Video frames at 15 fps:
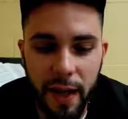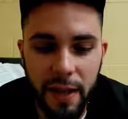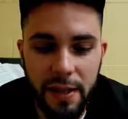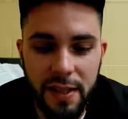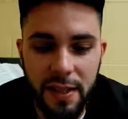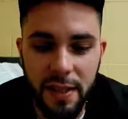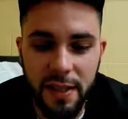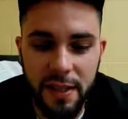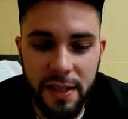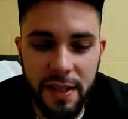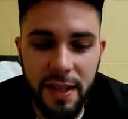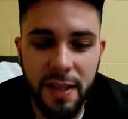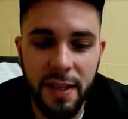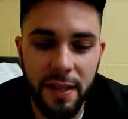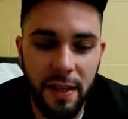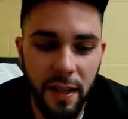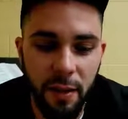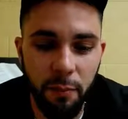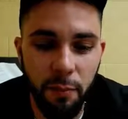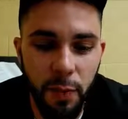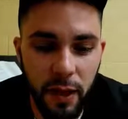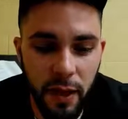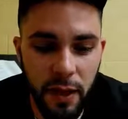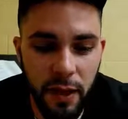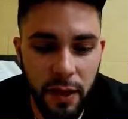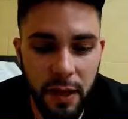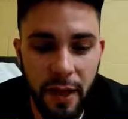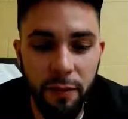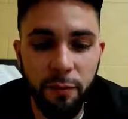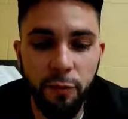and succeeded in
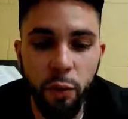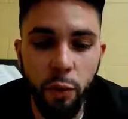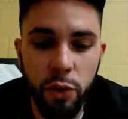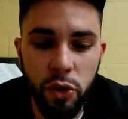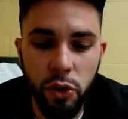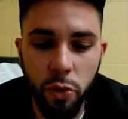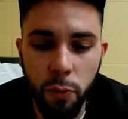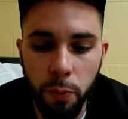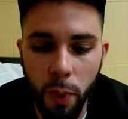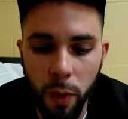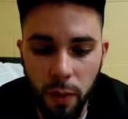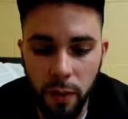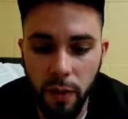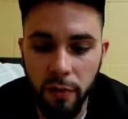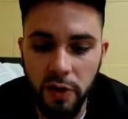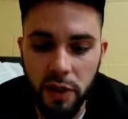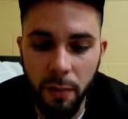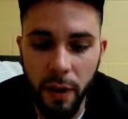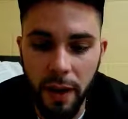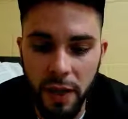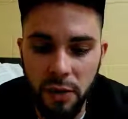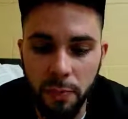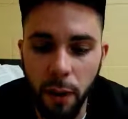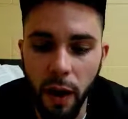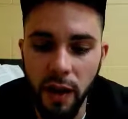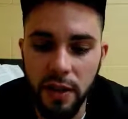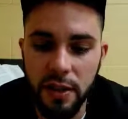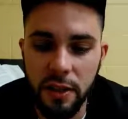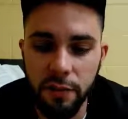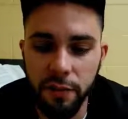being an influential part of somebody's
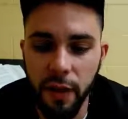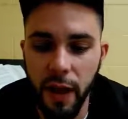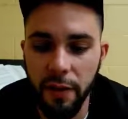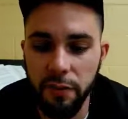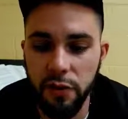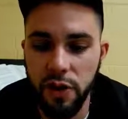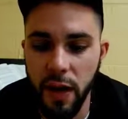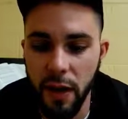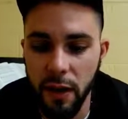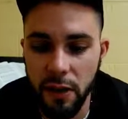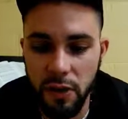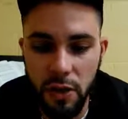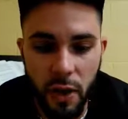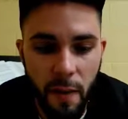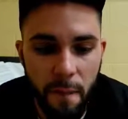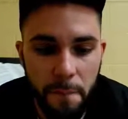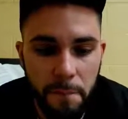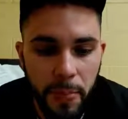positive life change,